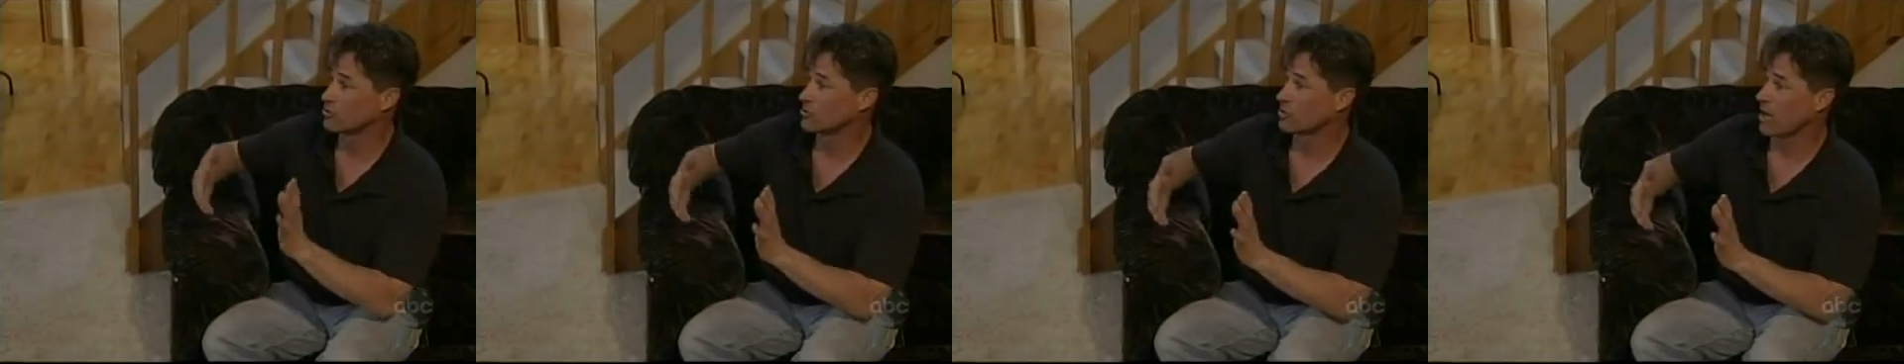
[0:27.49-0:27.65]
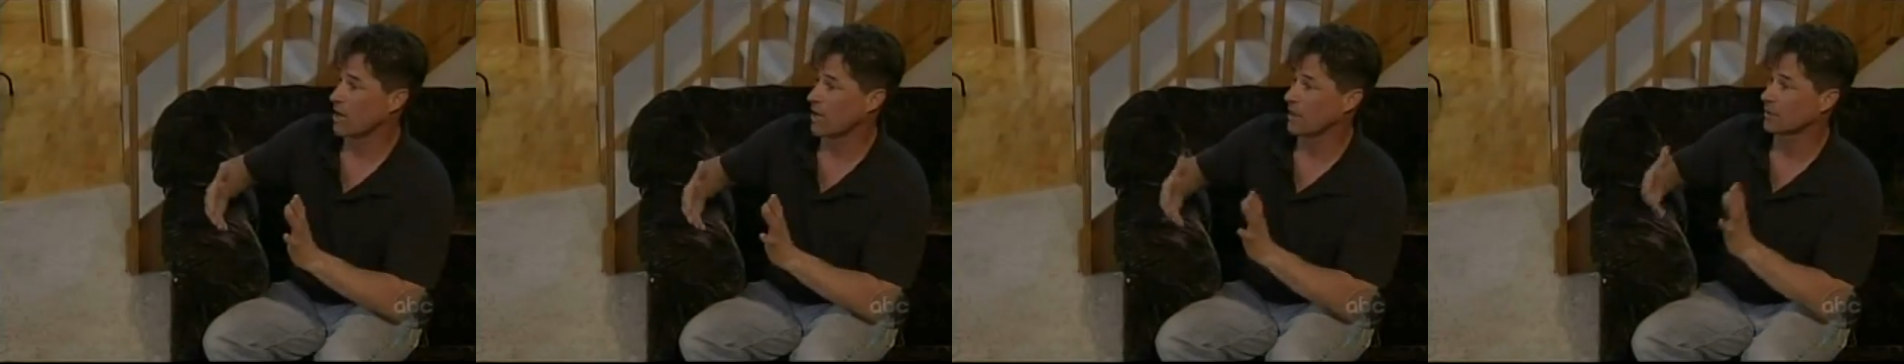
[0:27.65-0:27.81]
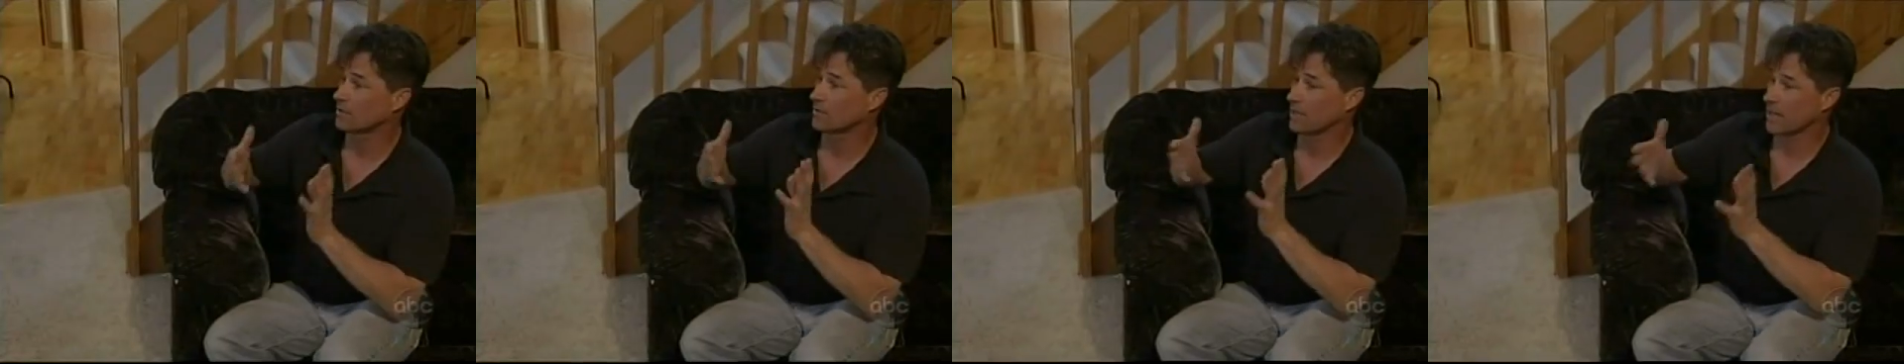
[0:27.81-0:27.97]

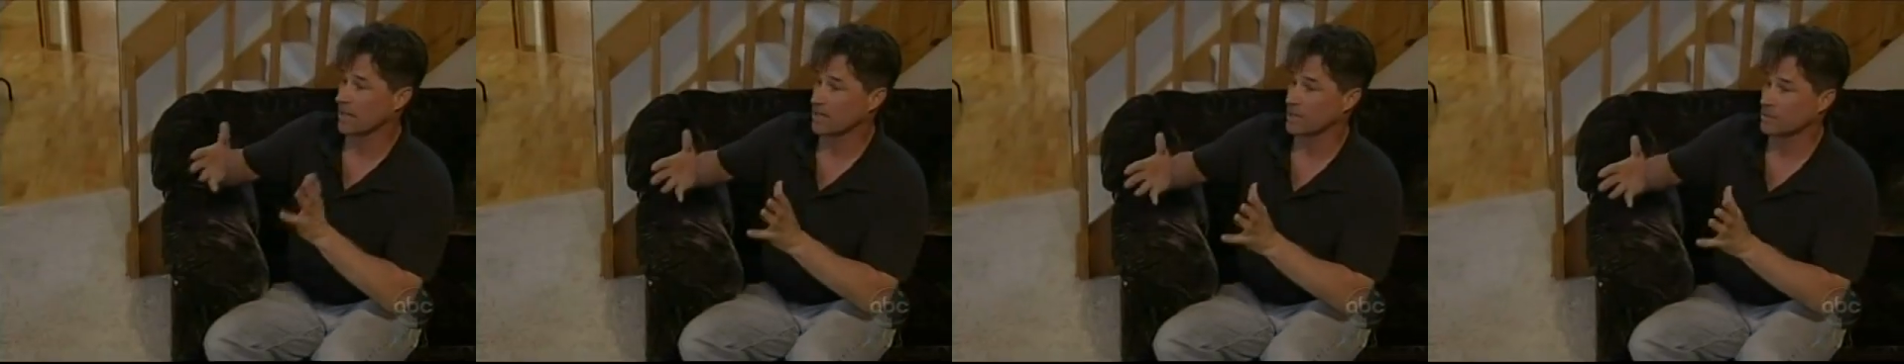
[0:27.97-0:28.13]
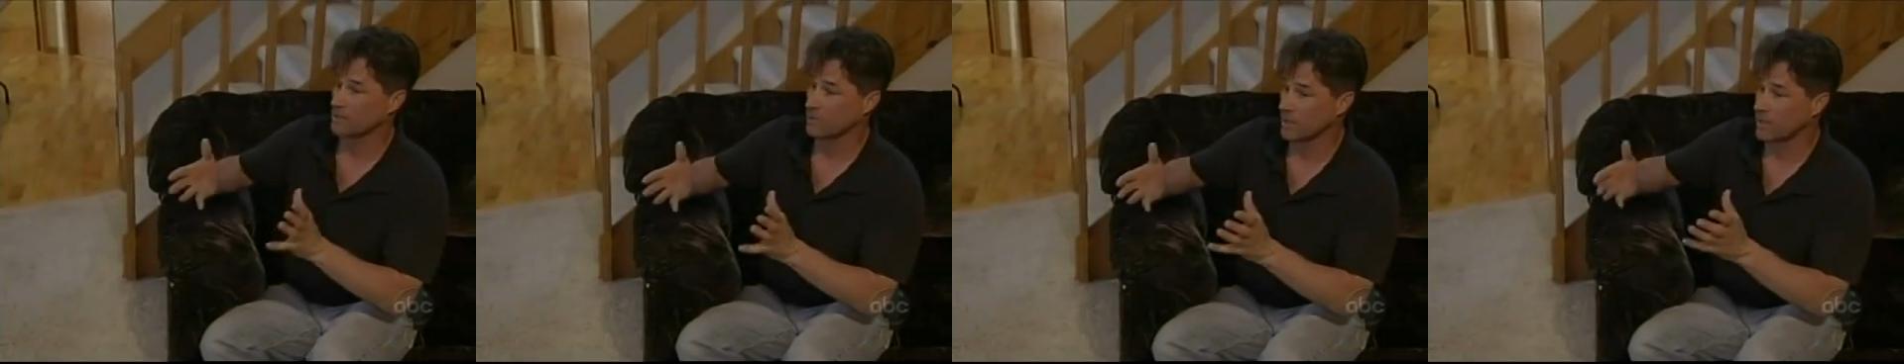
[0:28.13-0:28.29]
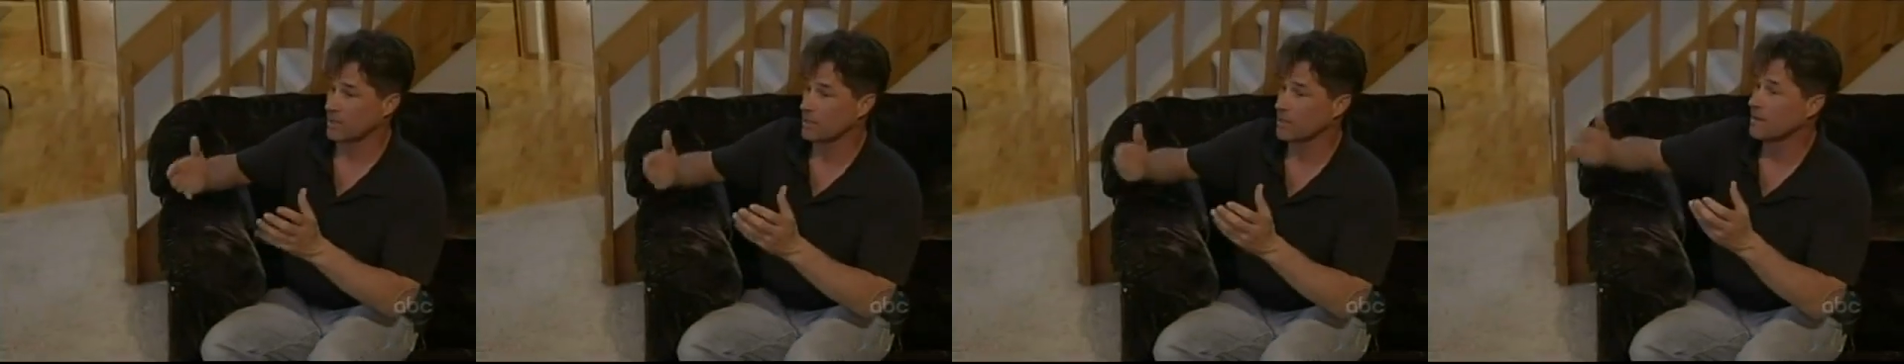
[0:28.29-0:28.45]
not
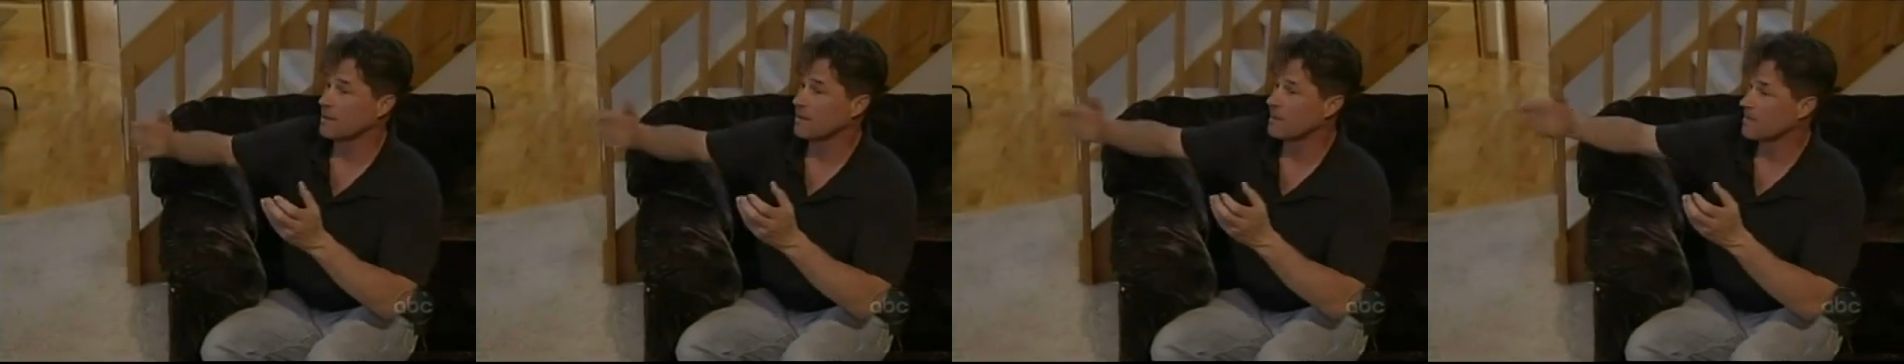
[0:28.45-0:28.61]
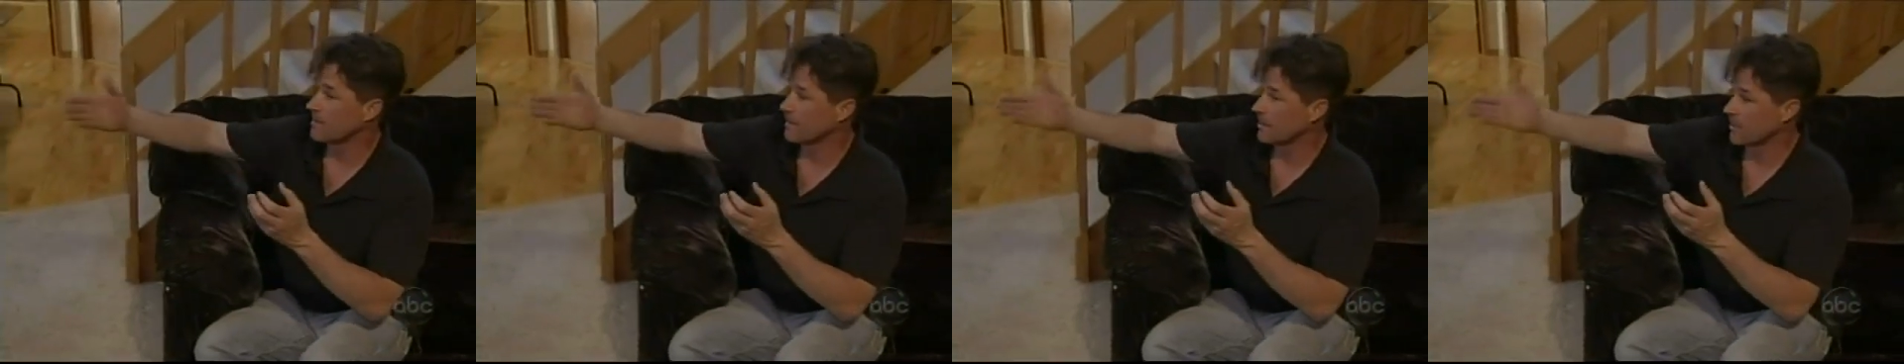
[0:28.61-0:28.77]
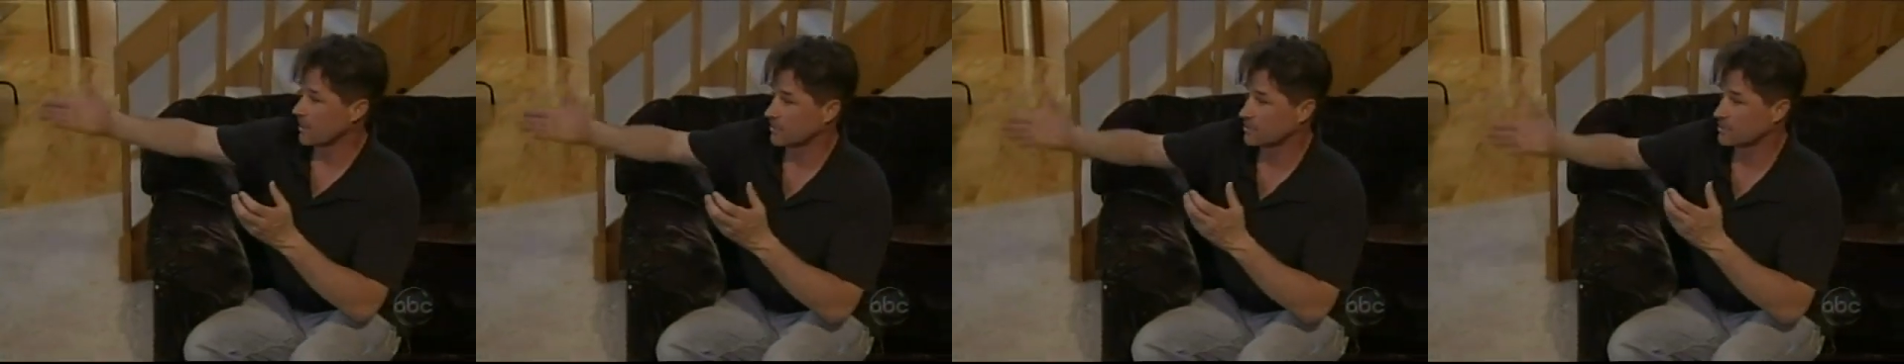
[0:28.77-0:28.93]
letting me
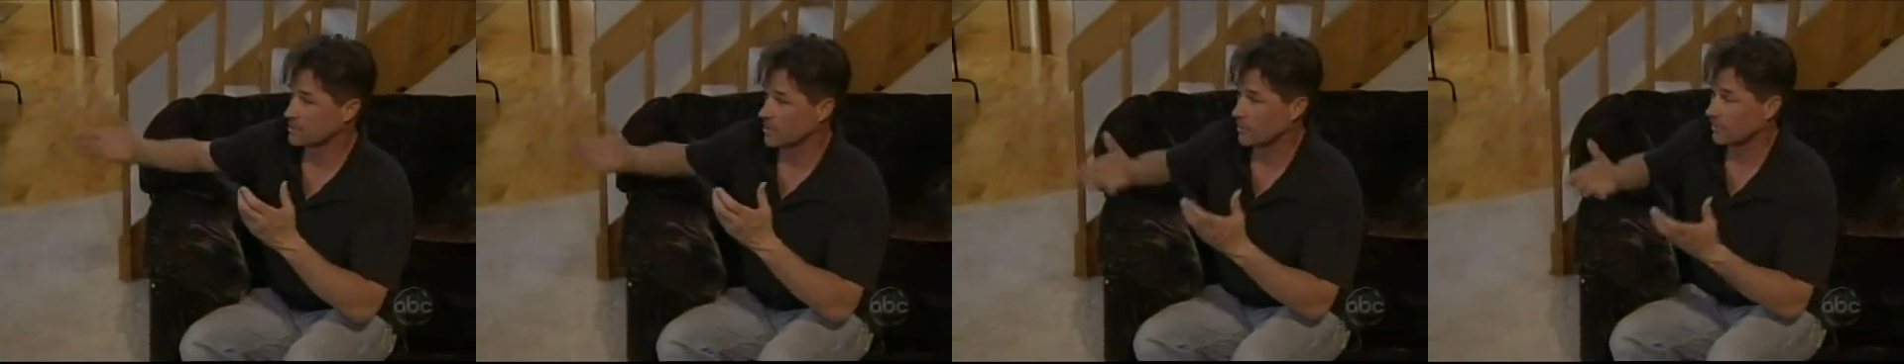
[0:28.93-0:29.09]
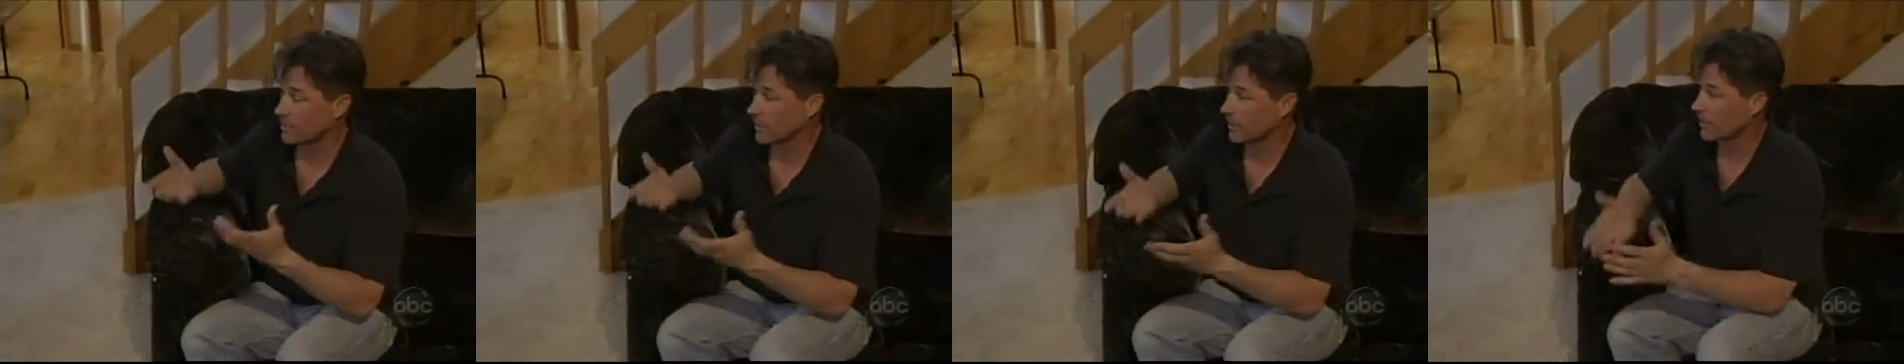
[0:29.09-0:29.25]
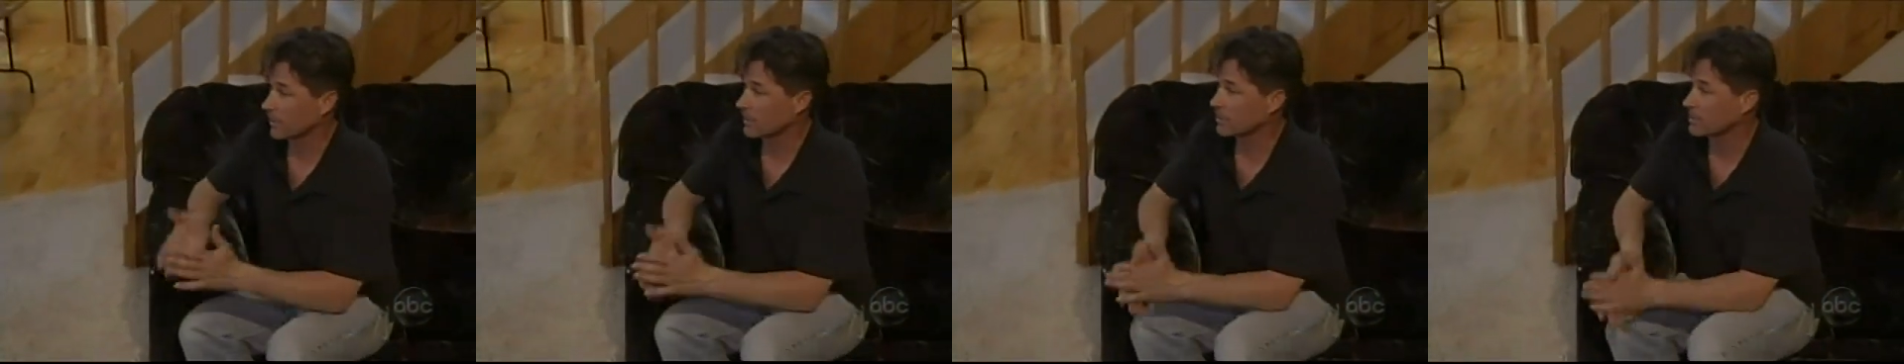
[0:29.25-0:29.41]
say
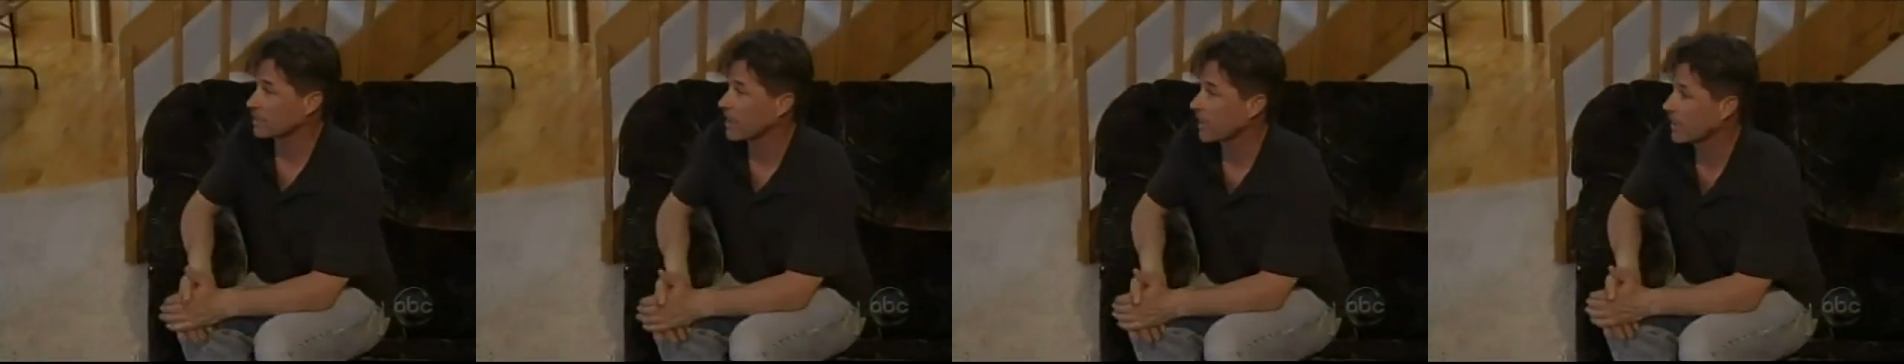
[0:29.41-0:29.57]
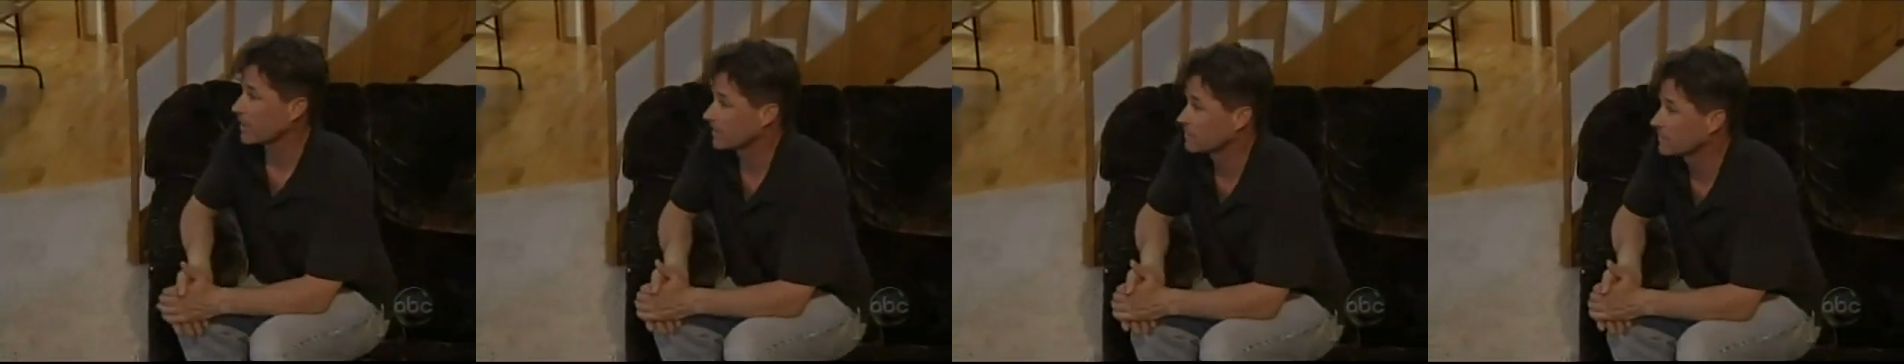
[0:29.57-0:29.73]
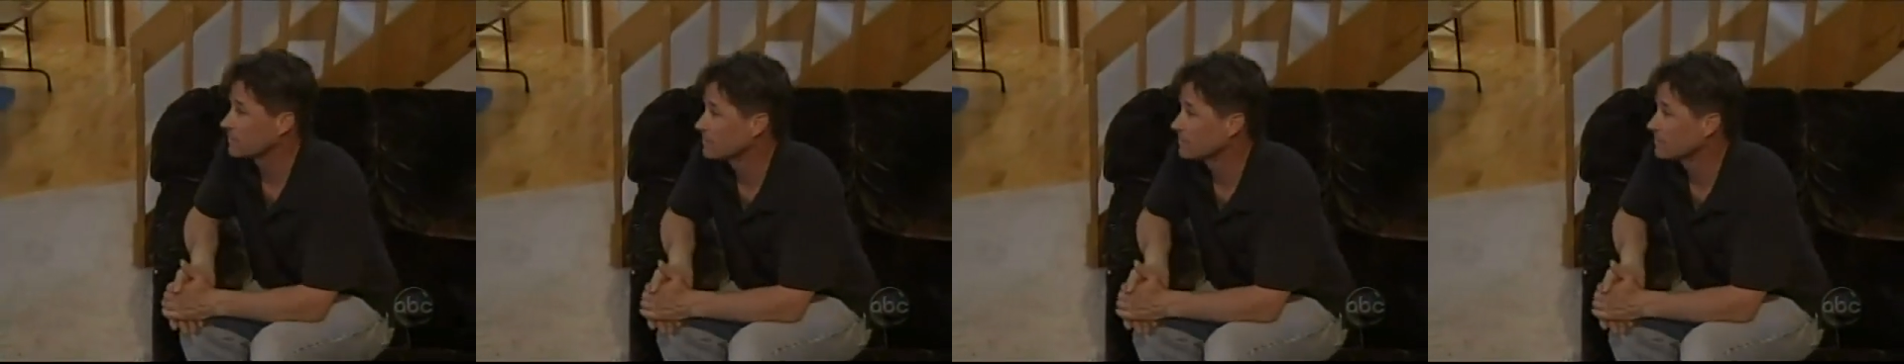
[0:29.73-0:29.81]
what I gotta say.